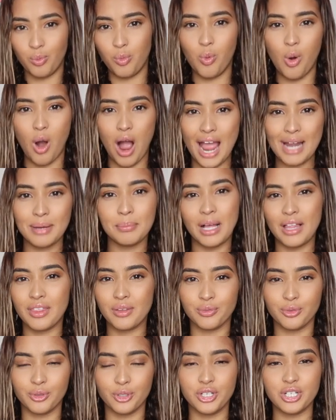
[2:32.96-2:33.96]
white by
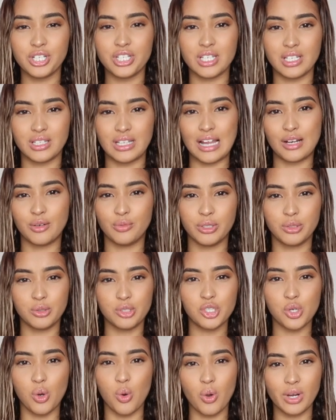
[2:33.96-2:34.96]
the roots and like real
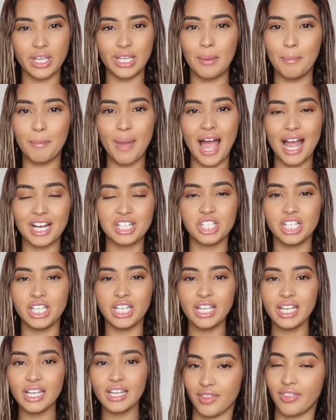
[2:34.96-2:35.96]
chalky and patchy.